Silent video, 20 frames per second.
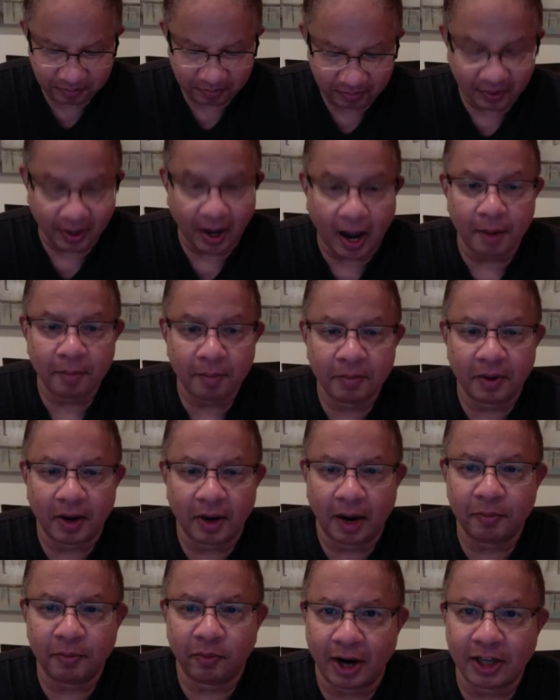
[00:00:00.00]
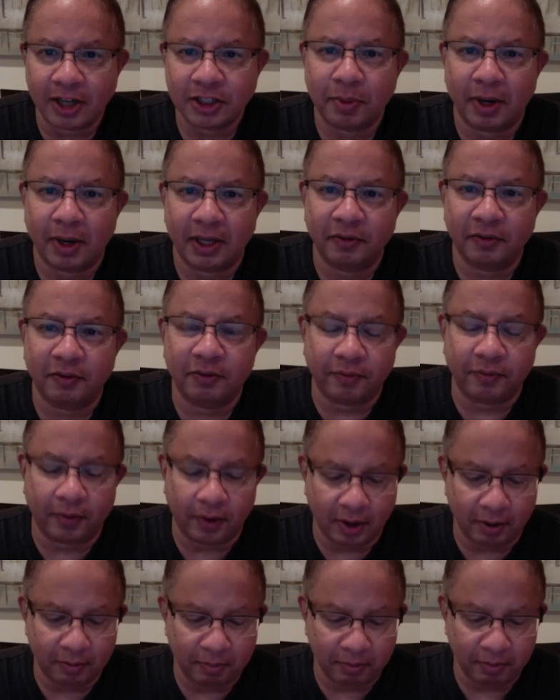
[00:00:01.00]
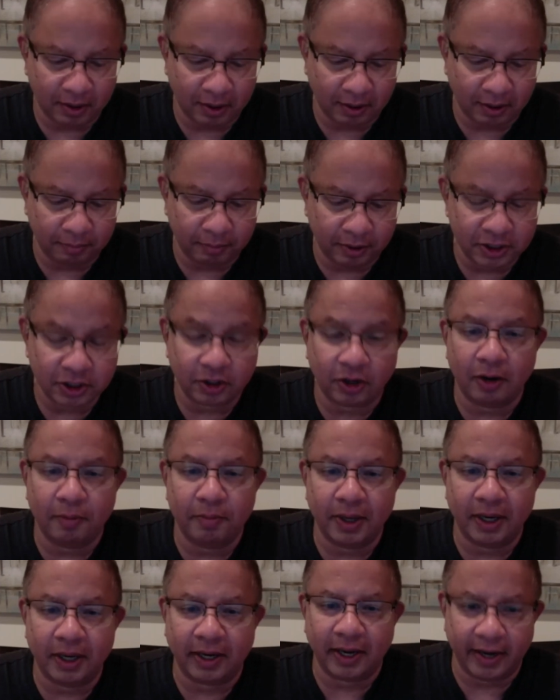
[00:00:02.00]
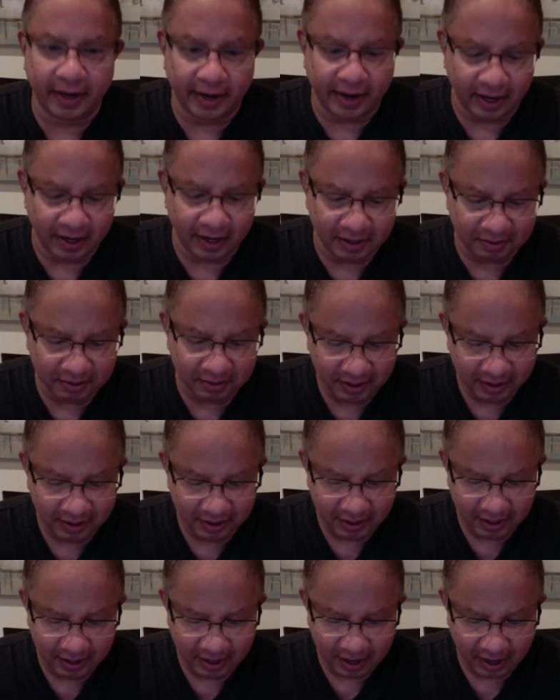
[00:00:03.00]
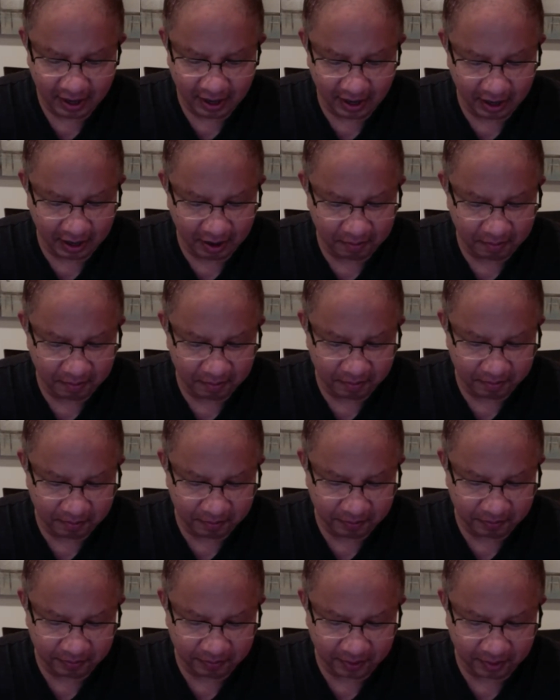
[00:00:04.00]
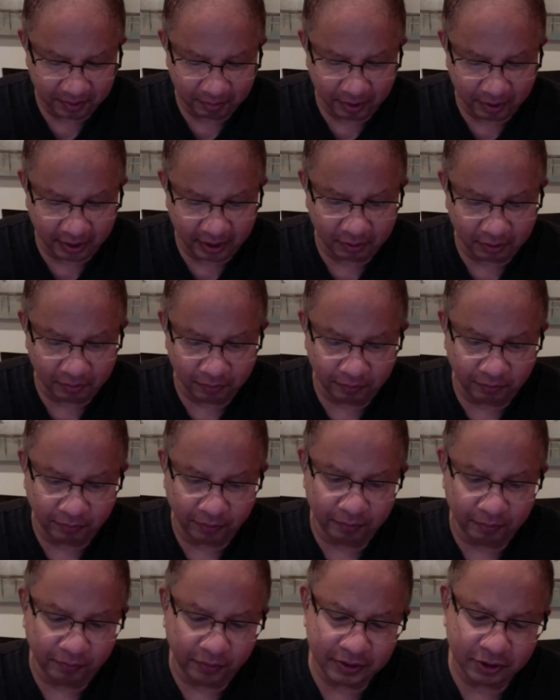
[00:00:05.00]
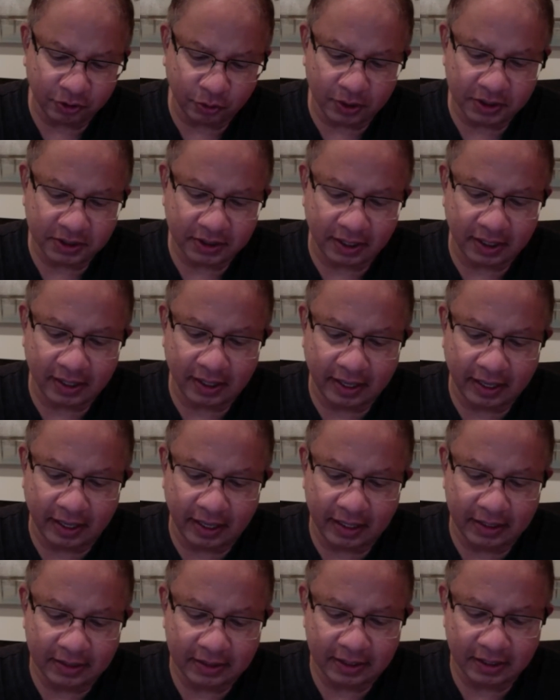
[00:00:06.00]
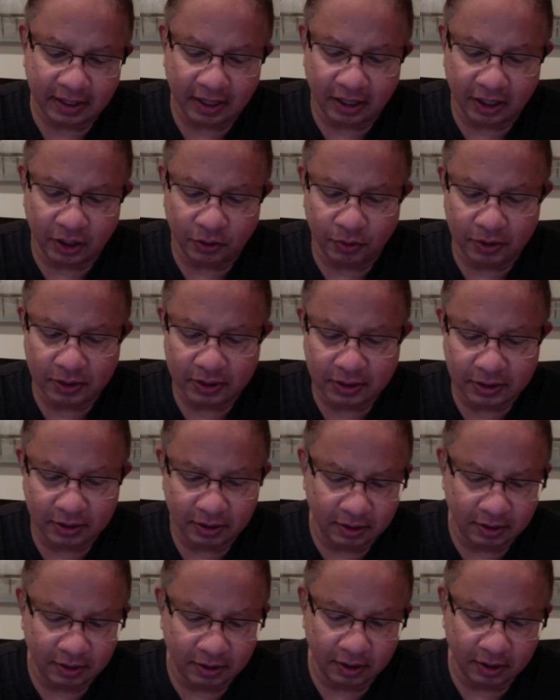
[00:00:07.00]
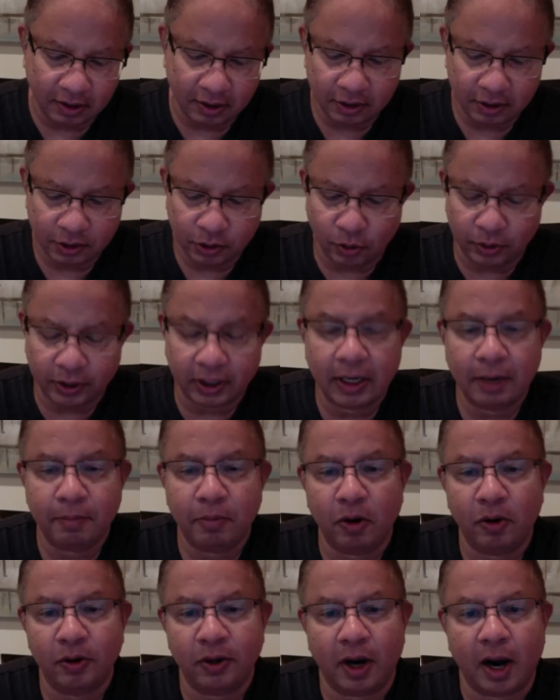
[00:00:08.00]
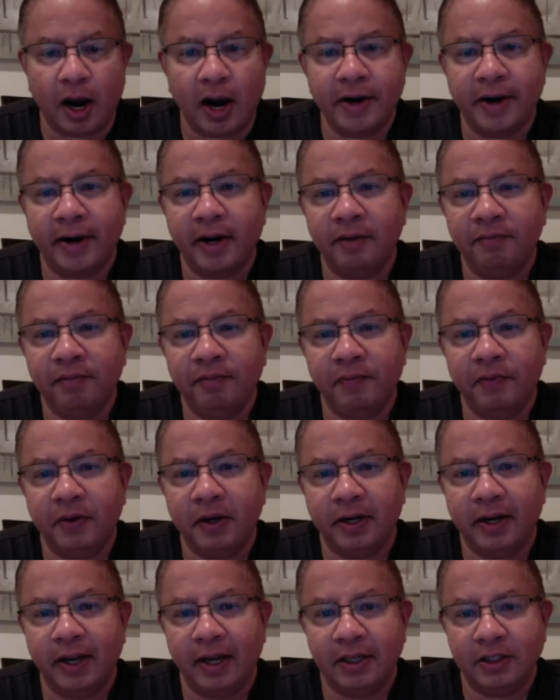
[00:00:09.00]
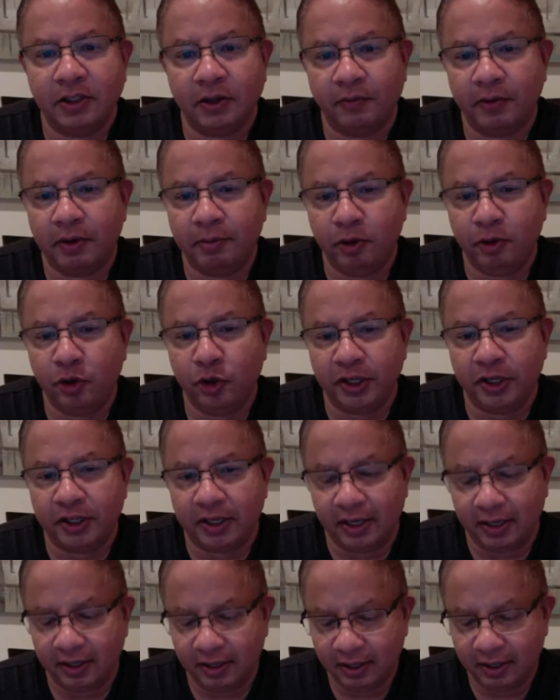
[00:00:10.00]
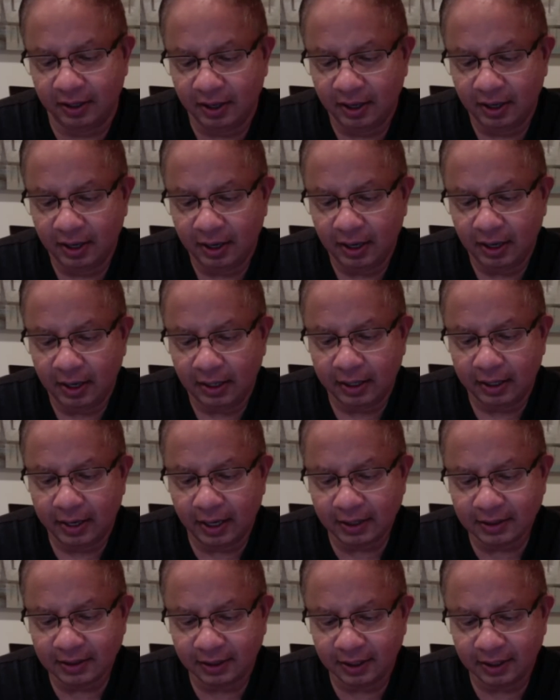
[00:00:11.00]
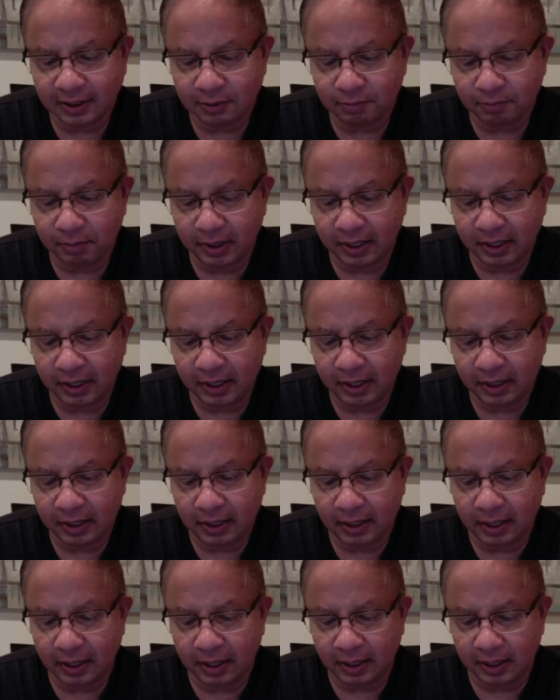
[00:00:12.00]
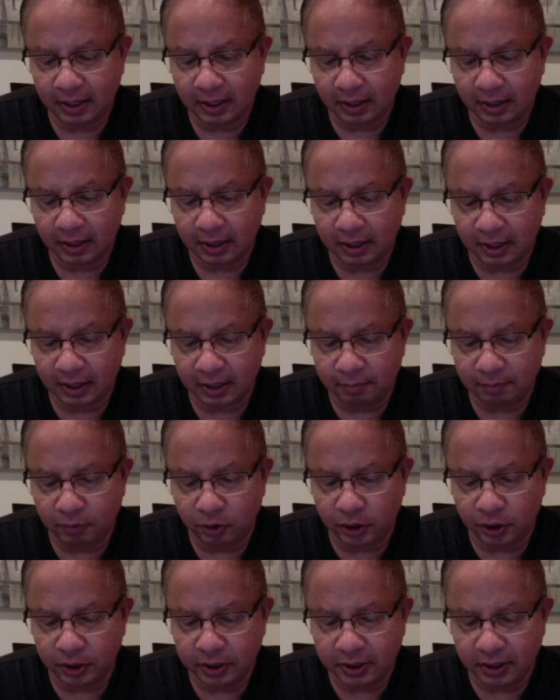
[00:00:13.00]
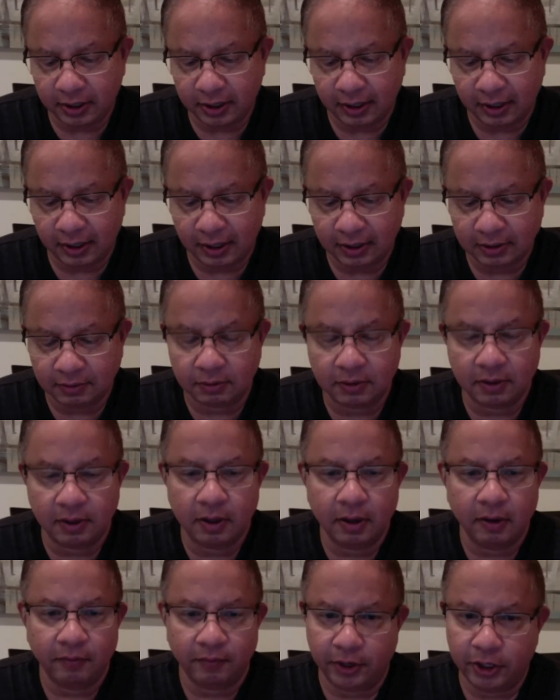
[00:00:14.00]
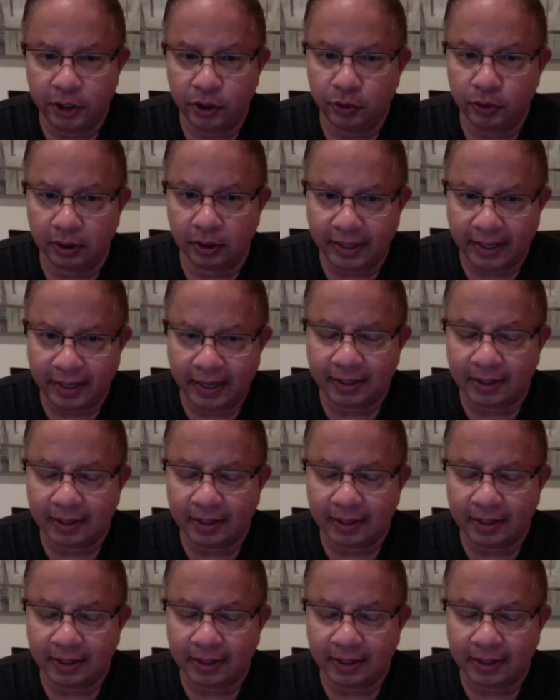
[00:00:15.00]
I'm Raj Madhavan from British Columbia, Canada. My first question is, you were talking about 150 days of immunity. Does this mean the immunity is when you get